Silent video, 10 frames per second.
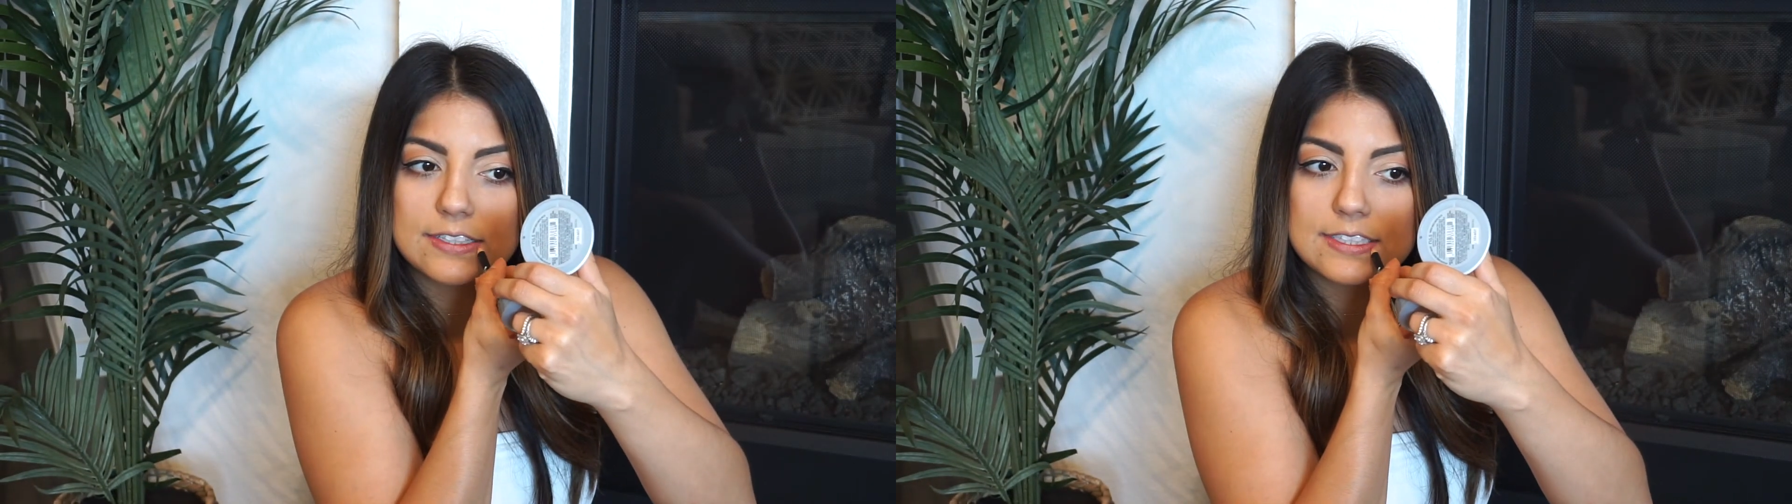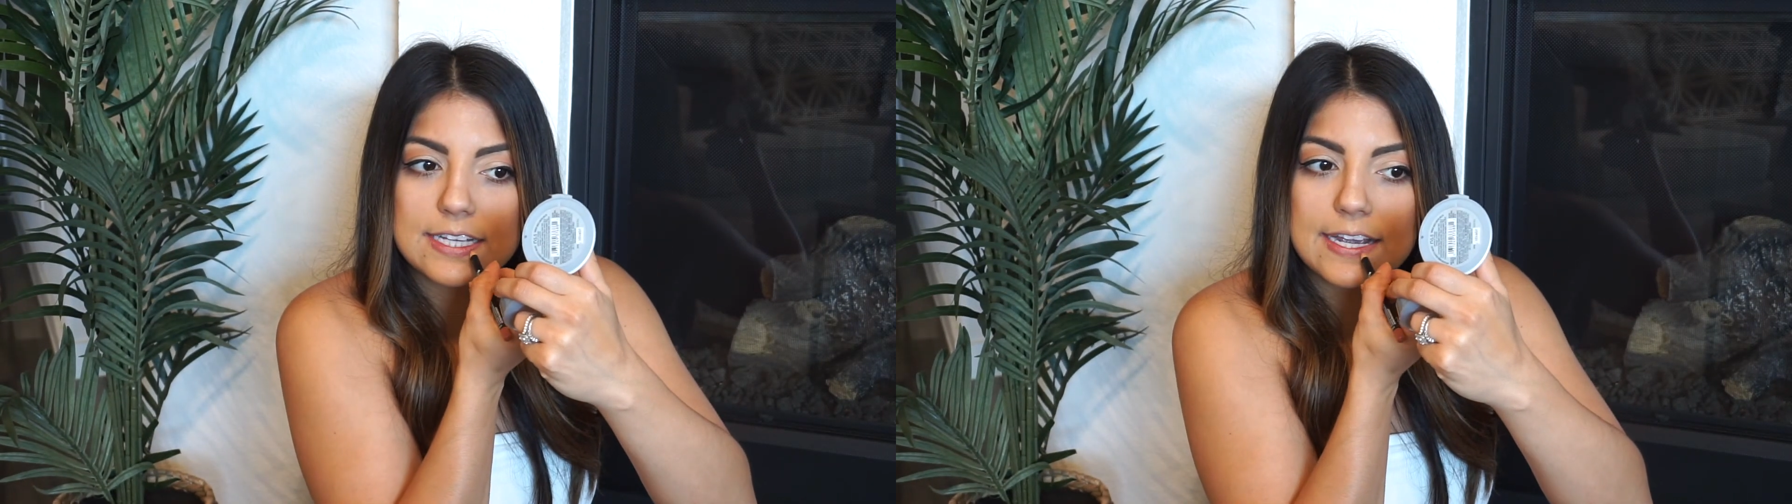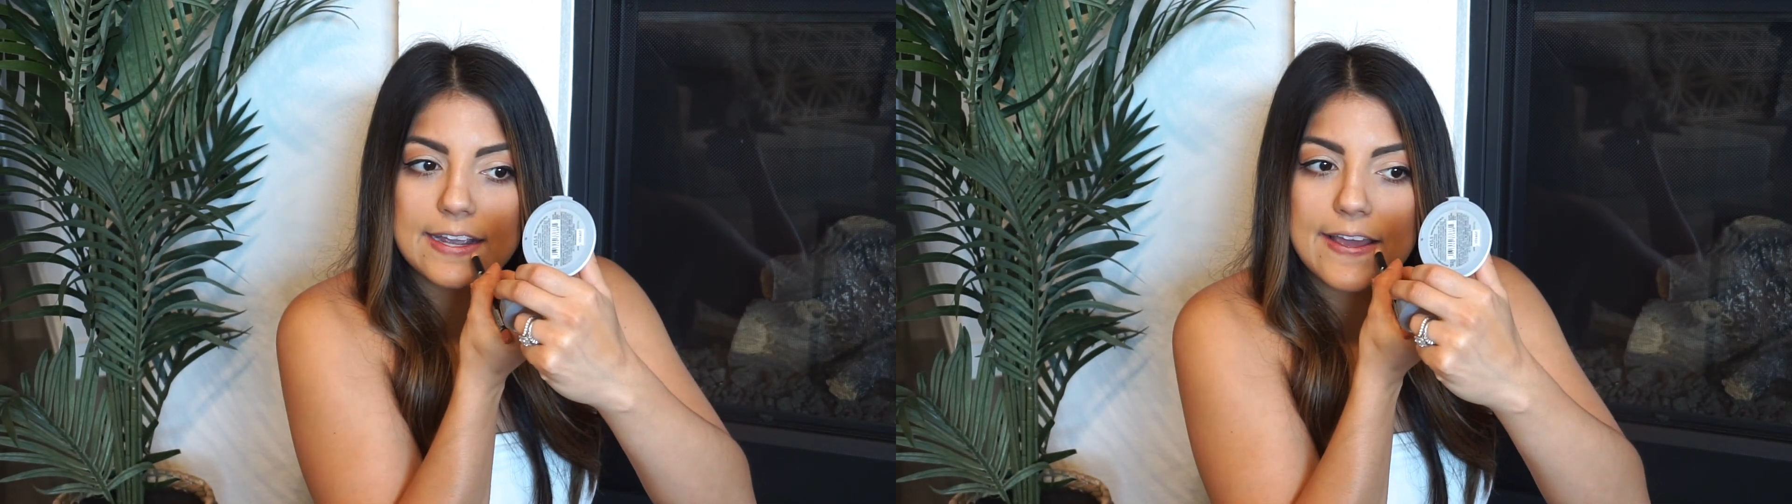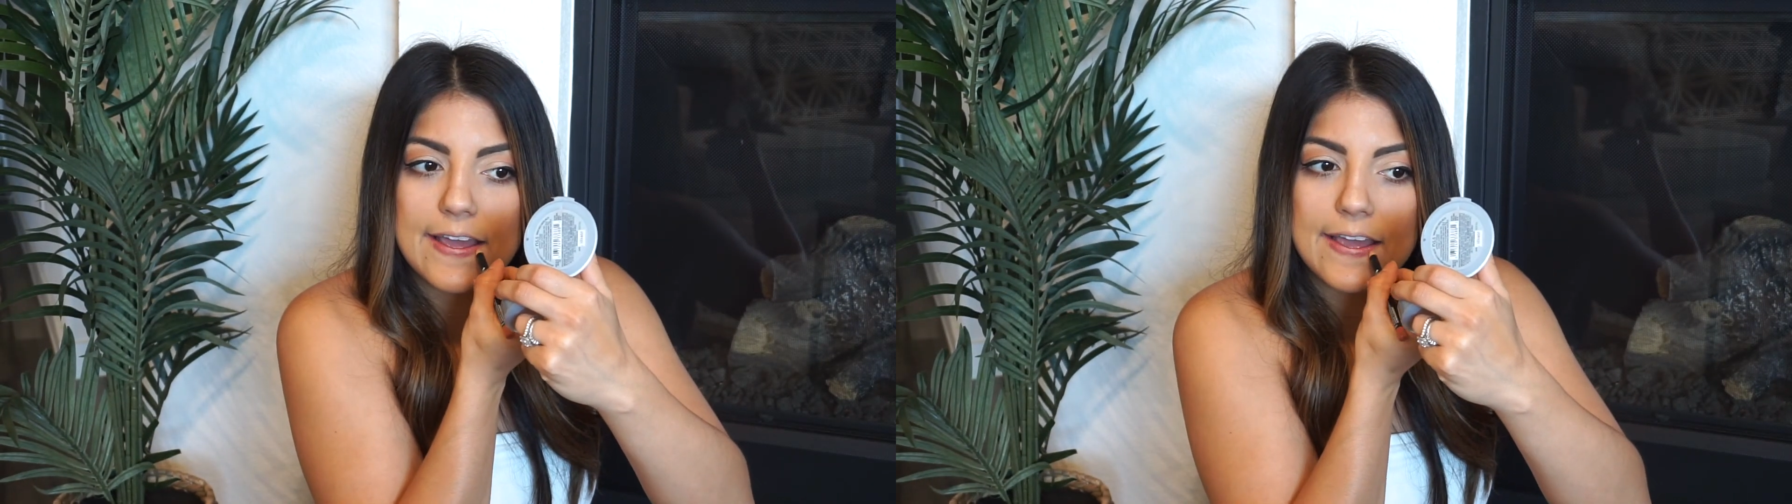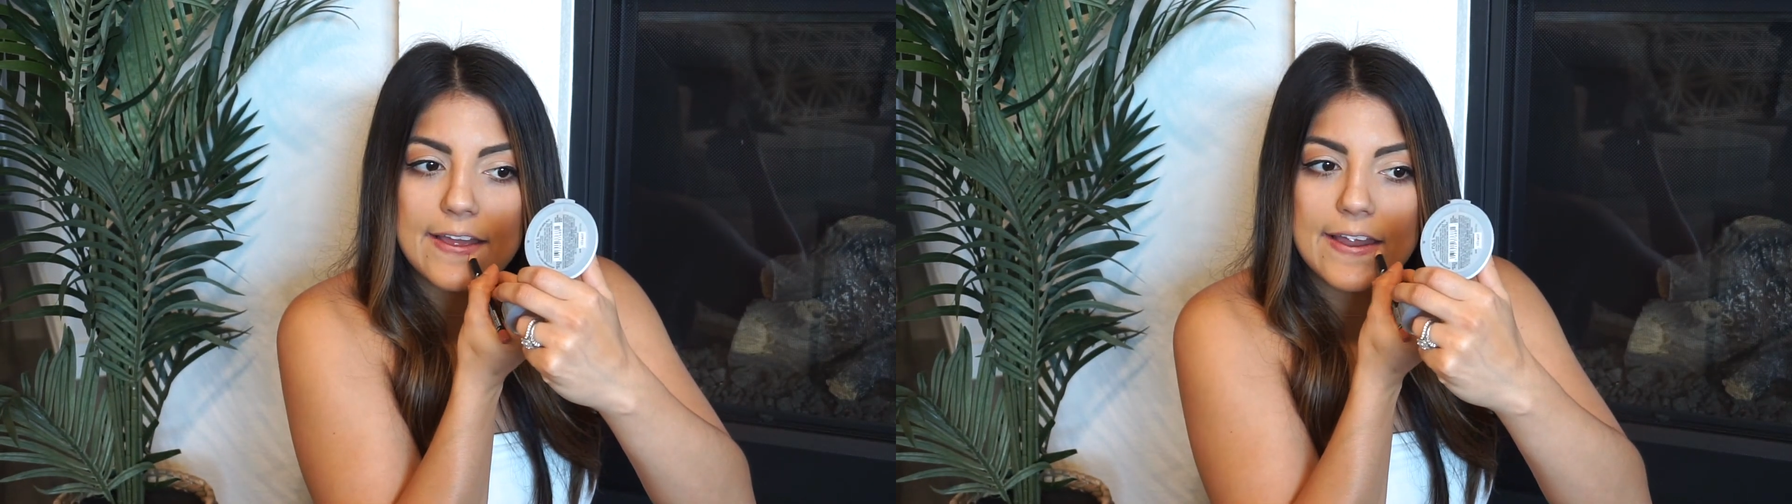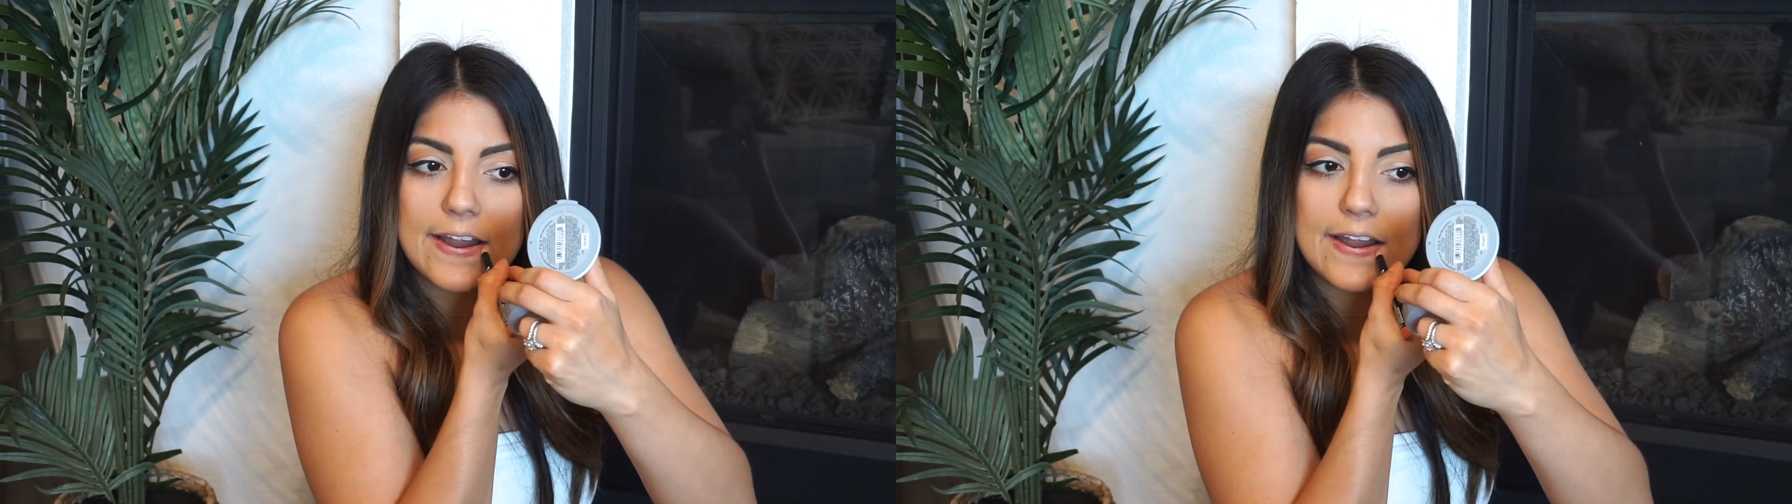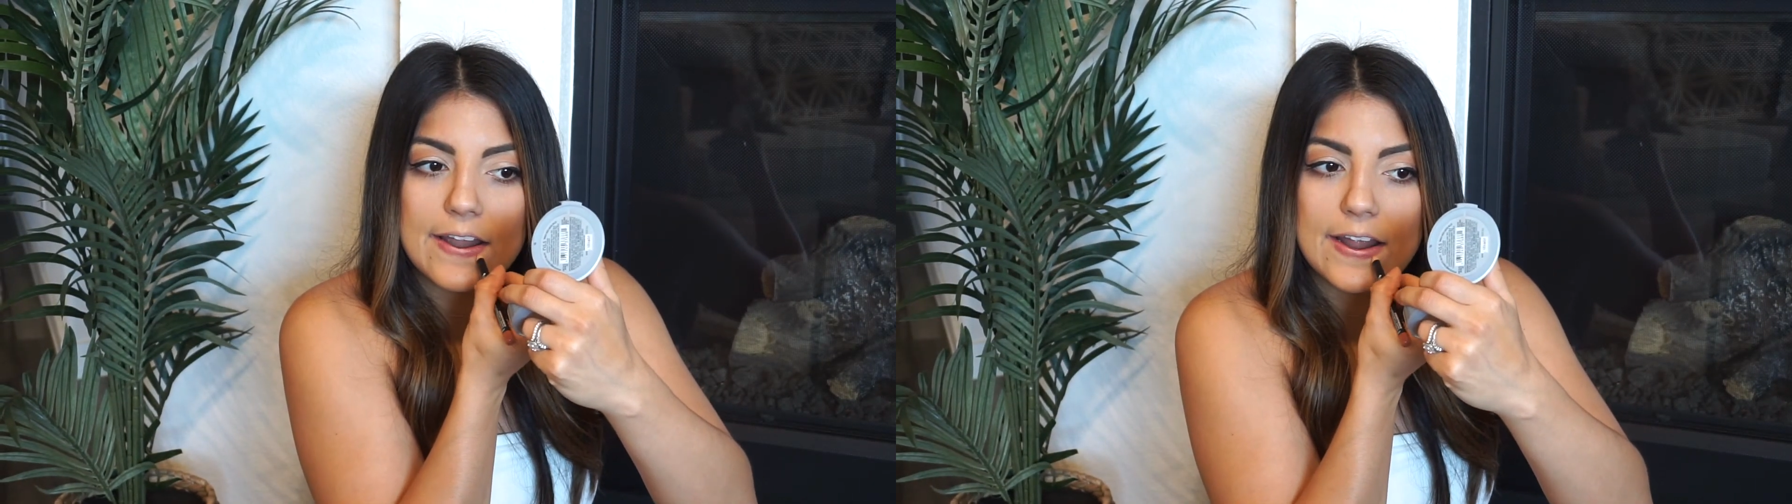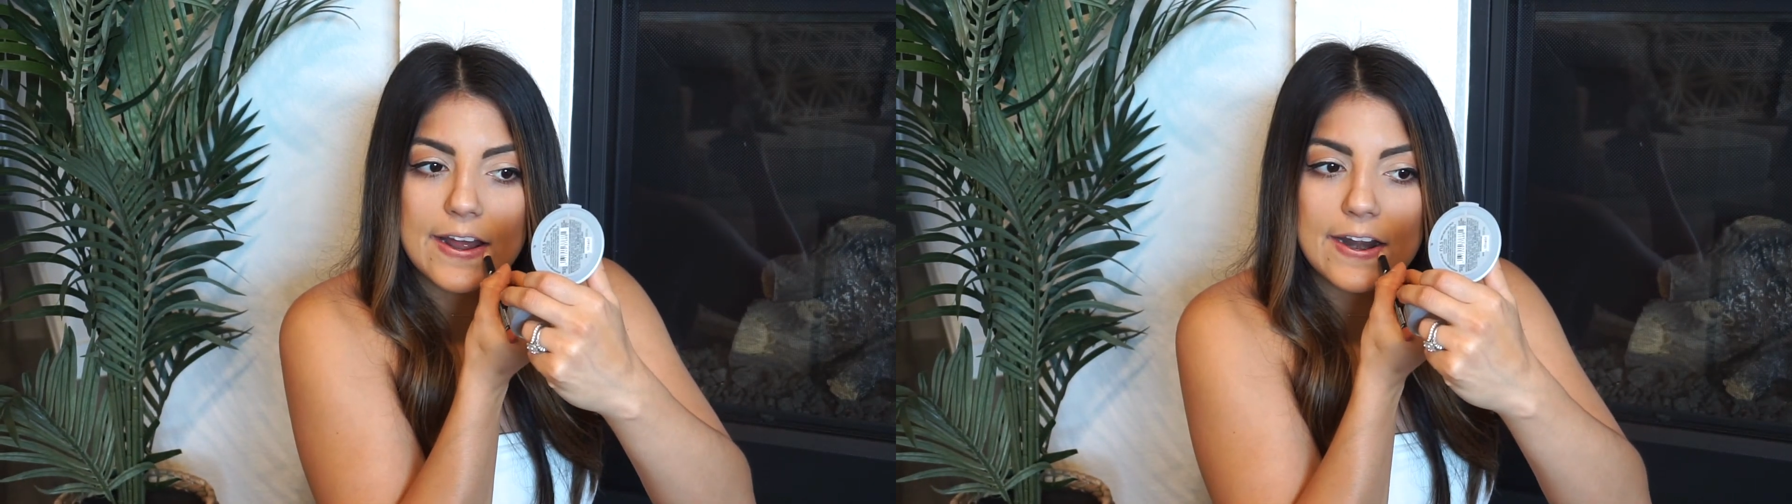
I would say. So,